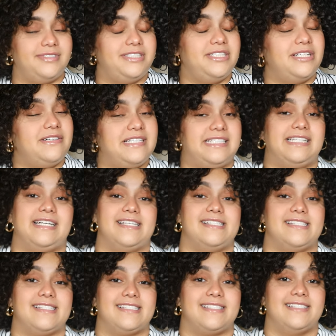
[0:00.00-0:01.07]
You know it
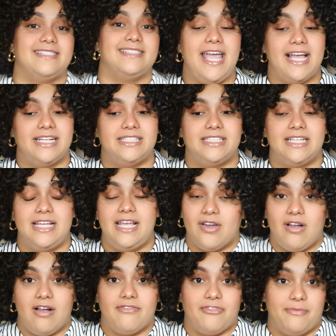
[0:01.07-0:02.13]
does. And the
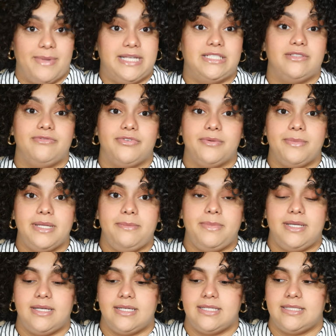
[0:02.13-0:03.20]
confirmation for me,
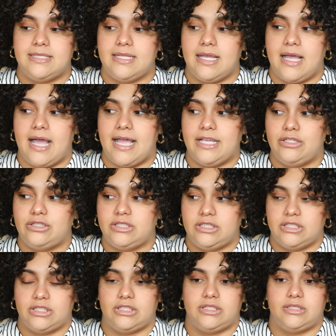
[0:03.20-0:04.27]
because I used to
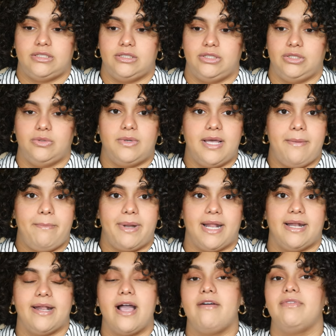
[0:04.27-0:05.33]
just do it, but
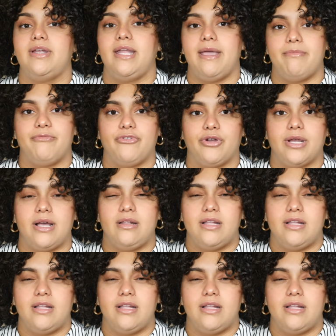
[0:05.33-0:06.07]
I didn't have a name for it.